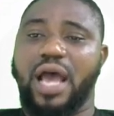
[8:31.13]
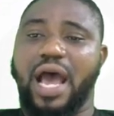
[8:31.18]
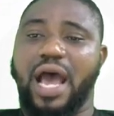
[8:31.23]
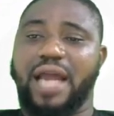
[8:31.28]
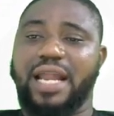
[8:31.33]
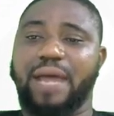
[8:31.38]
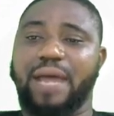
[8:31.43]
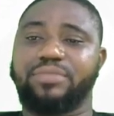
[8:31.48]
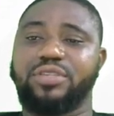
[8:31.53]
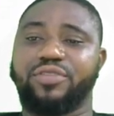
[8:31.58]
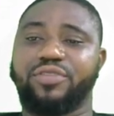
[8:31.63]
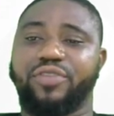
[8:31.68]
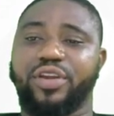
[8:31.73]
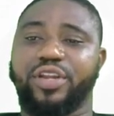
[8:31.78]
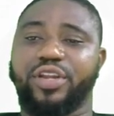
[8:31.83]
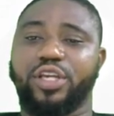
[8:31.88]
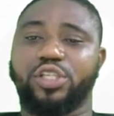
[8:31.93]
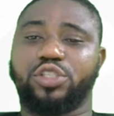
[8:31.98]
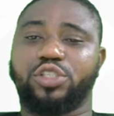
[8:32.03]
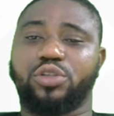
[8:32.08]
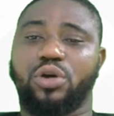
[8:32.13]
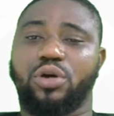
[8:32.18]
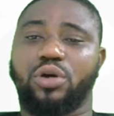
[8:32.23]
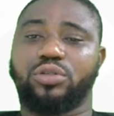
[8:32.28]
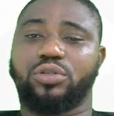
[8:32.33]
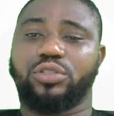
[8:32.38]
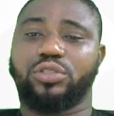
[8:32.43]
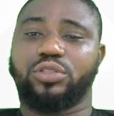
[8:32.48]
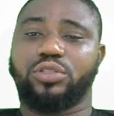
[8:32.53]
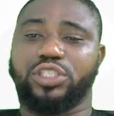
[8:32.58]
Adaptive
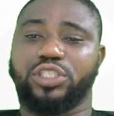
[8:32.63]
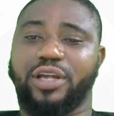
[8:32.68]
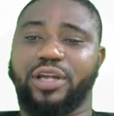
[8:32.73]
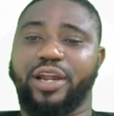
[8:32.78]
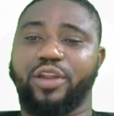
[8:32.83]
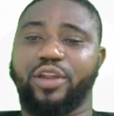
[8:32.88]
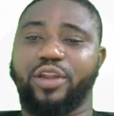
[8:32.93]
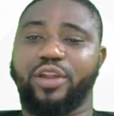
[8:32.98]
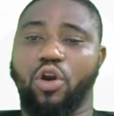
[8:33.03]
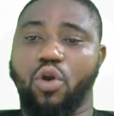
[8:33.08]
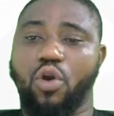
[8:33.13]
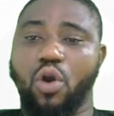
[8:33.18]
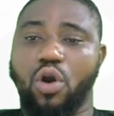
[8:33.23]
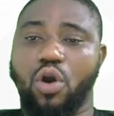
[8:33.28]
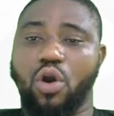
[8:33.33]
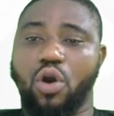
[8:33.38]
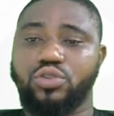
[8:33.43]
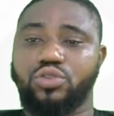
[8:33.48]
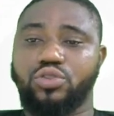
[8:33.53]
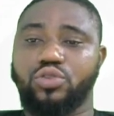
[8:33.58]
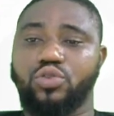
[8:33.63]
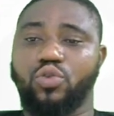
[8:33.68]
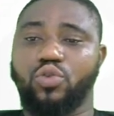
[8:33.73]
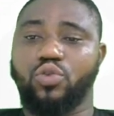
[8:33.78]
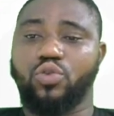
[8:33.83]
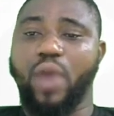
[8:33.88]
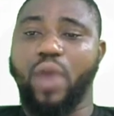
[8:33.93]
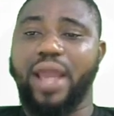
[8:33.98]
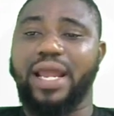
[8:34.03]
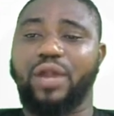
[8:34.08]
radiation generally occurs
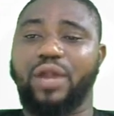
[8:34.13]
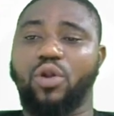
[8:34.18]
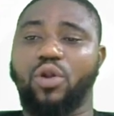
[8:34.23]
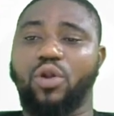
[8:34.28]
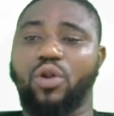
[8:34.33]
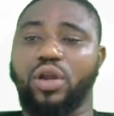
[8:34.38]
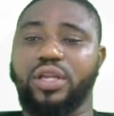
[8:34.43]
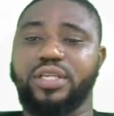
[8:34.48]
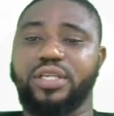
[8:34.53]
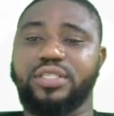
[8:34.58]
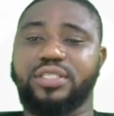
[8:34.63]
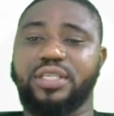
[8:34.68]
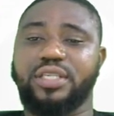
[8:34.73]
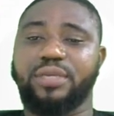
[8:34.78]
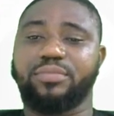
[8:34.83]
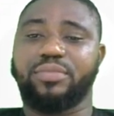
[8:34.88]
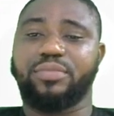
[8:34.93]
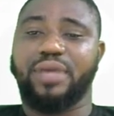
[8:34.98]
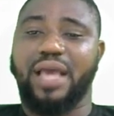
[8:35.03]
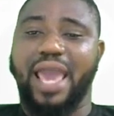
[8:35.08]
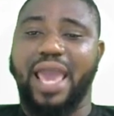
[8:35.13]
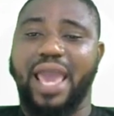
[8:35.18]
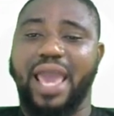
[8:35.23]
when an organism